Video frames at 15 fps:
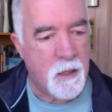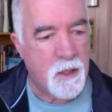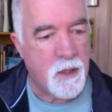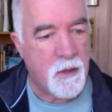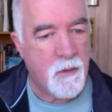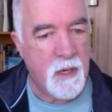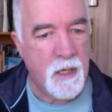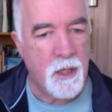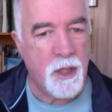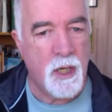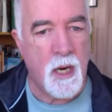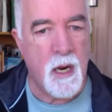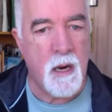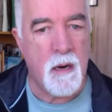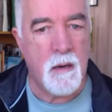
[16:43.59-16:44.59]
to screen
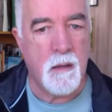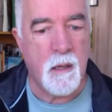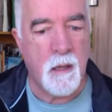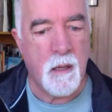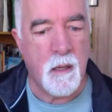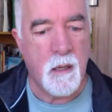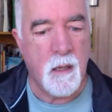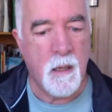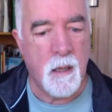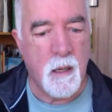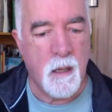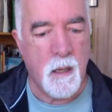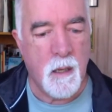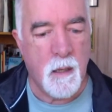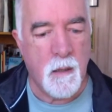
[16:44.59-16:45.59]
share.
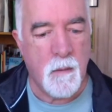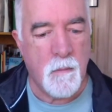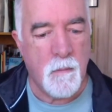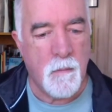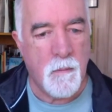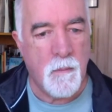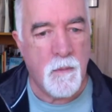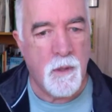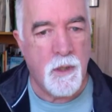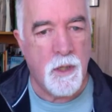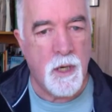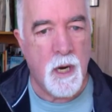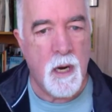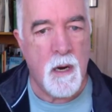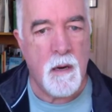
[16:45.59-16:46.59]

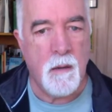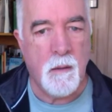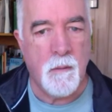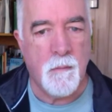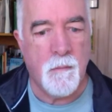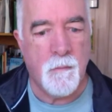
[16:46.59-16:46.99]
Share.